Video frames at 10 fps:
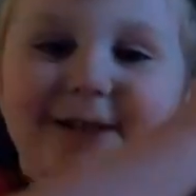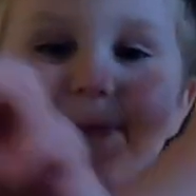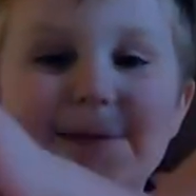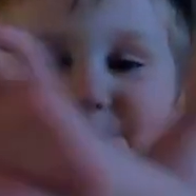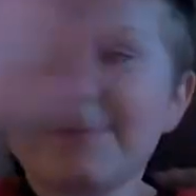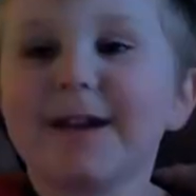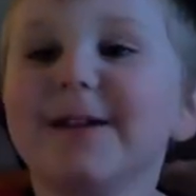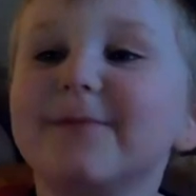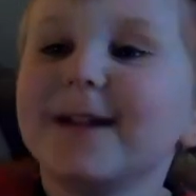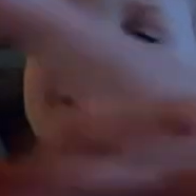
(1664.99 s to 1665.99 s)
It's my
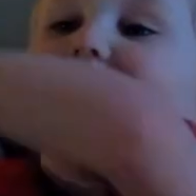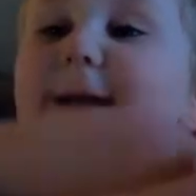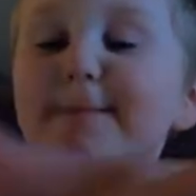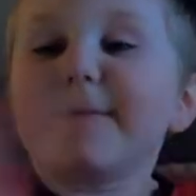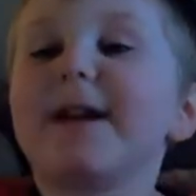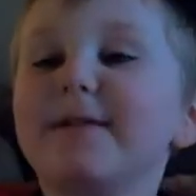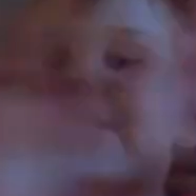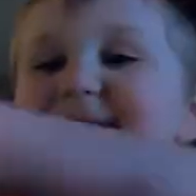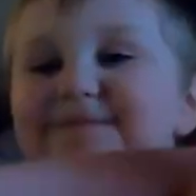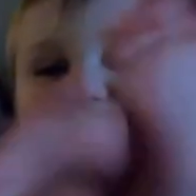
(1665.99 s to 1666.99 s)
favorite,
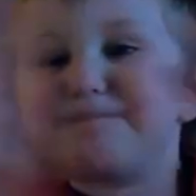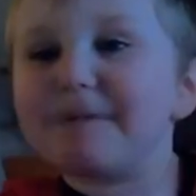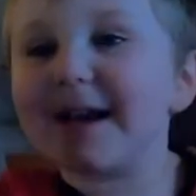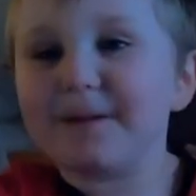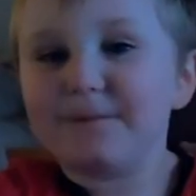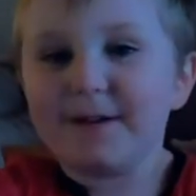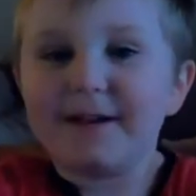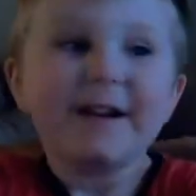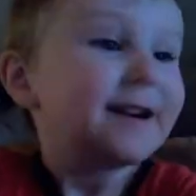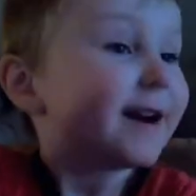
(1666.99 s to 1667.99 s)
favorite, favorite.